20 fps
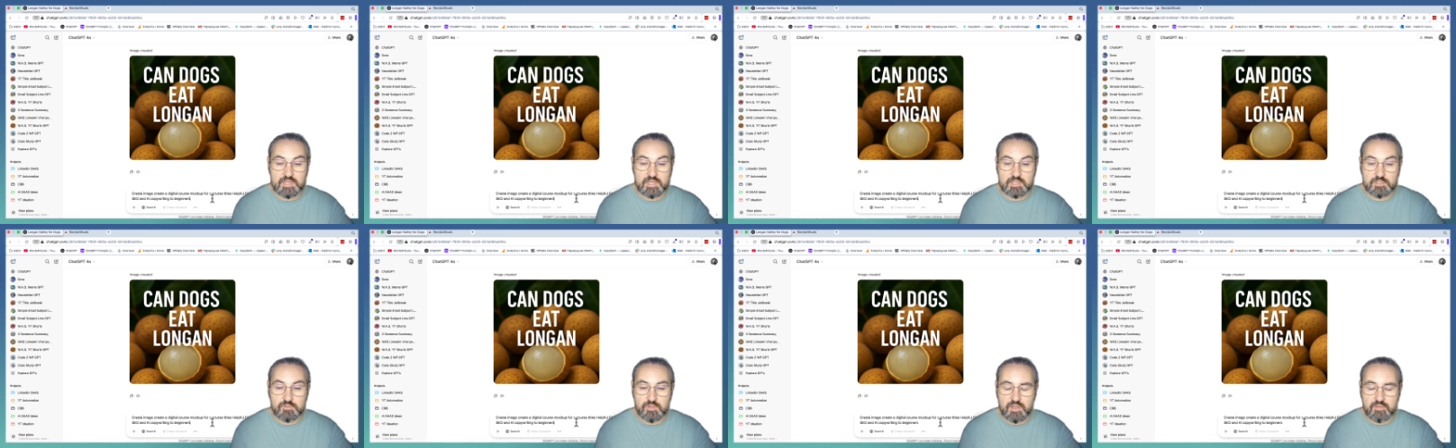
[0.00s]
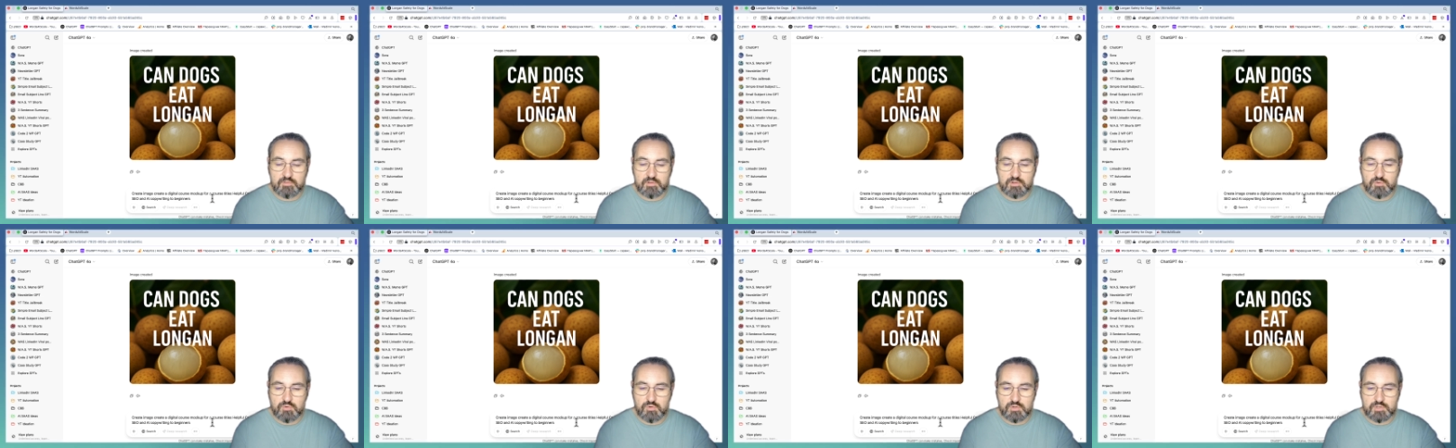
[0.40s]
I do have a
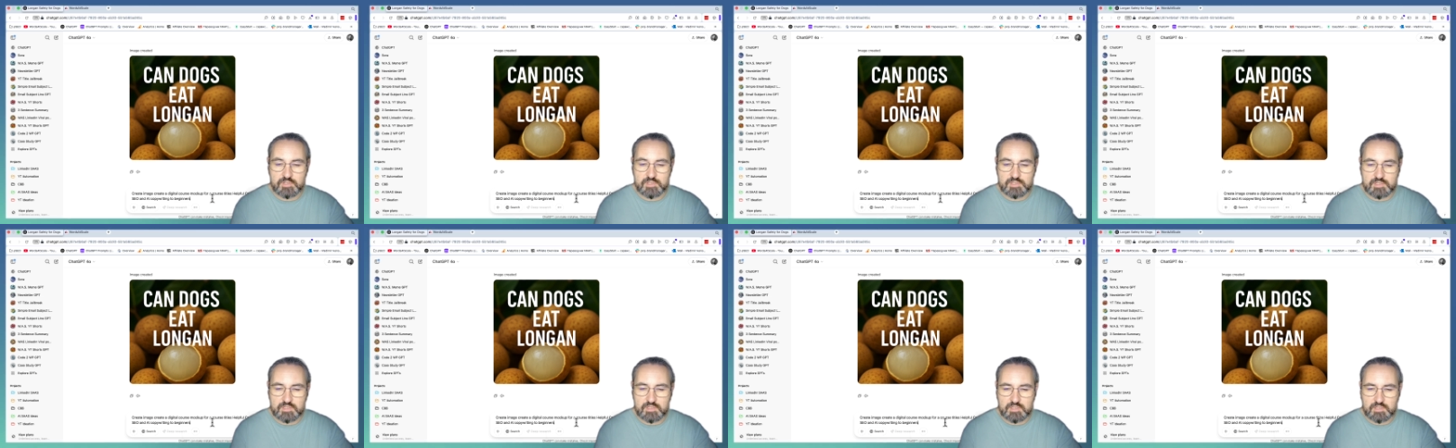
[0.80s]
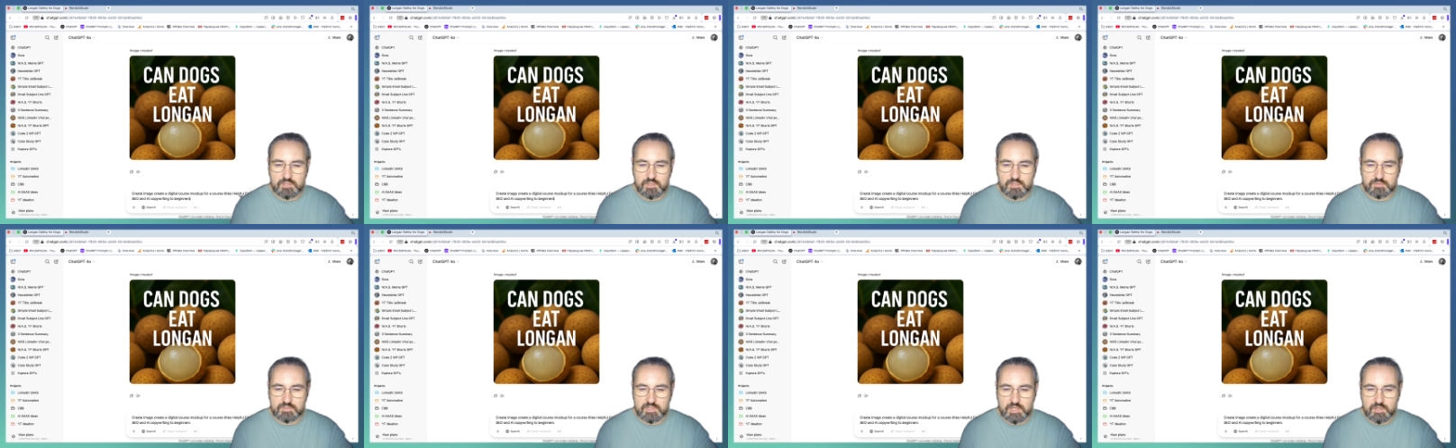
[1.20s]
course
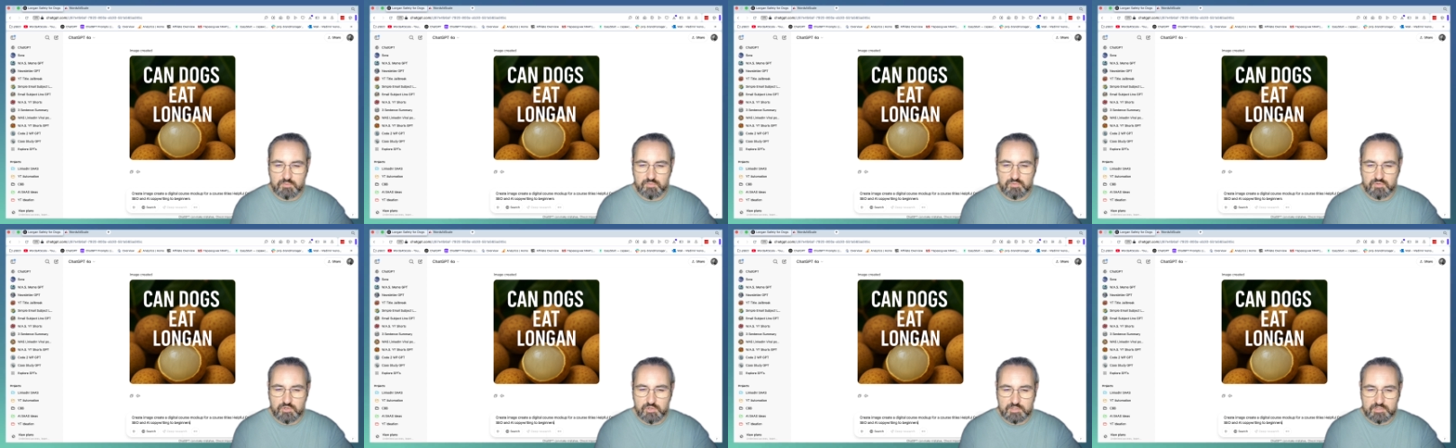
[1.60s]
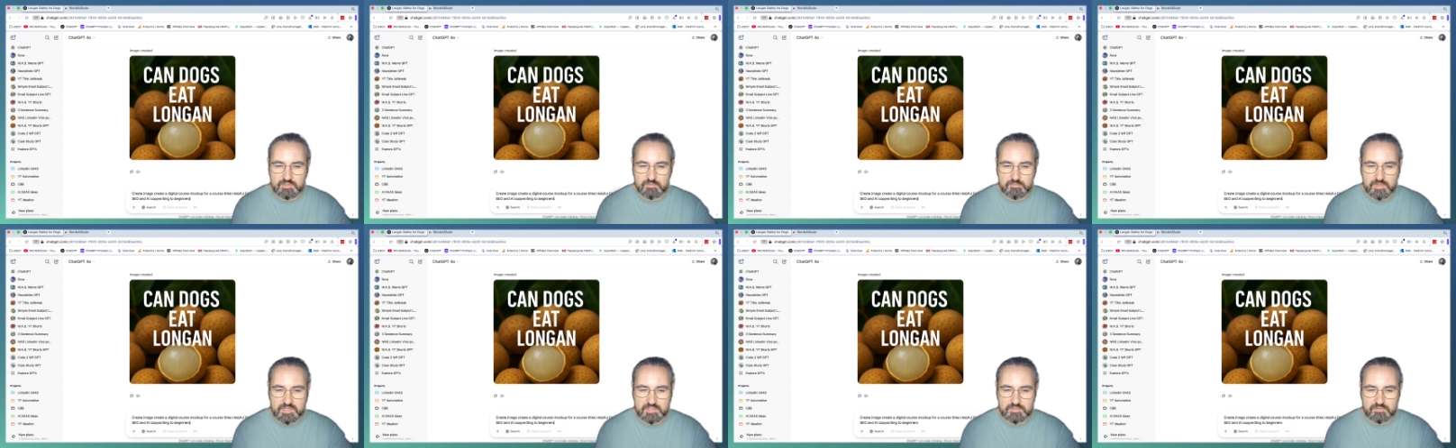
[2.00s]
called How Poor
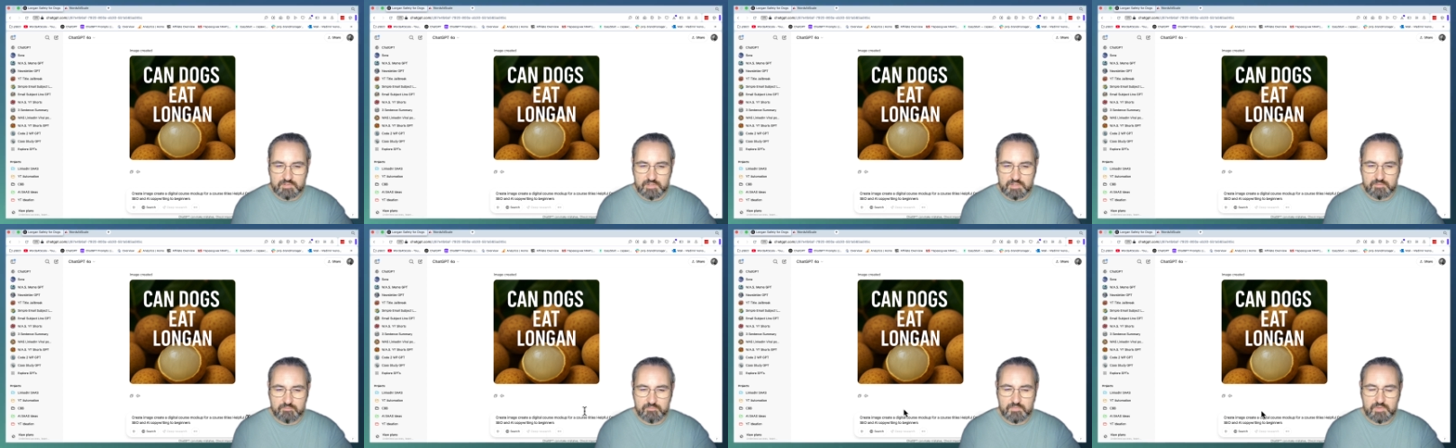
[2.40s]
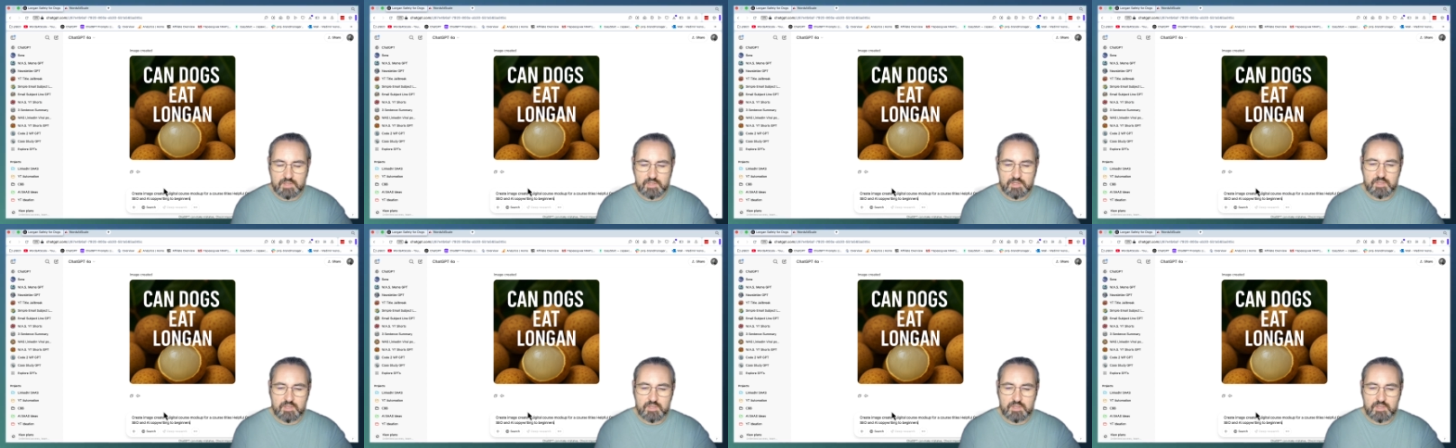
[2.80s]
Content Mastery.